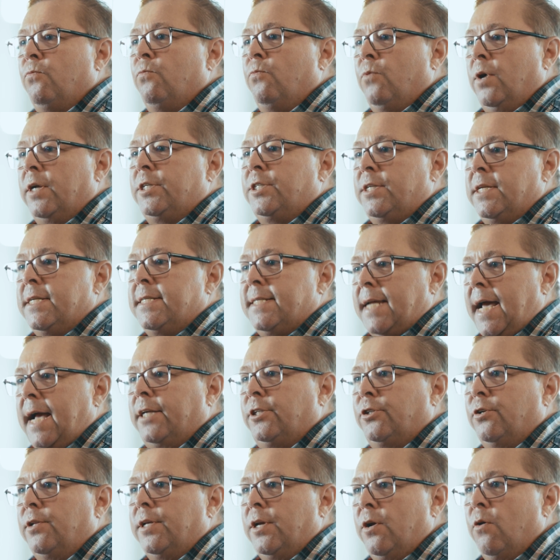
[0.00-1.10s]
what is
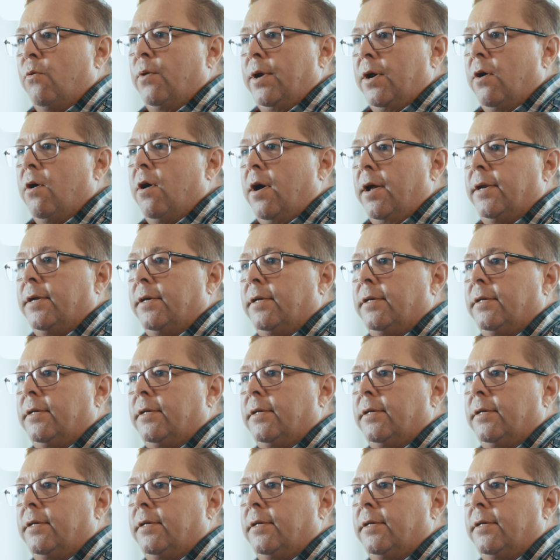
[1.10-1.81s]
actually going on.